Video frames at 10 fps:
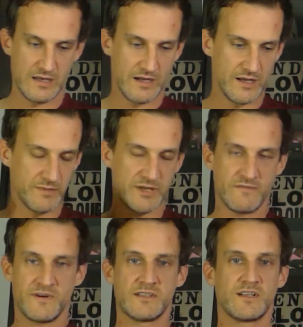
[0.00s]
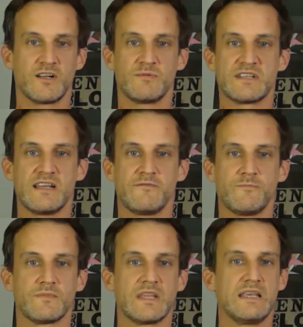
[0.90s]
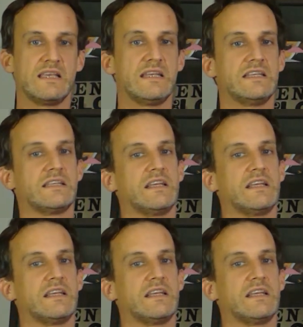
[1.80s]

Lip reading: Other bit of advice that I always give is,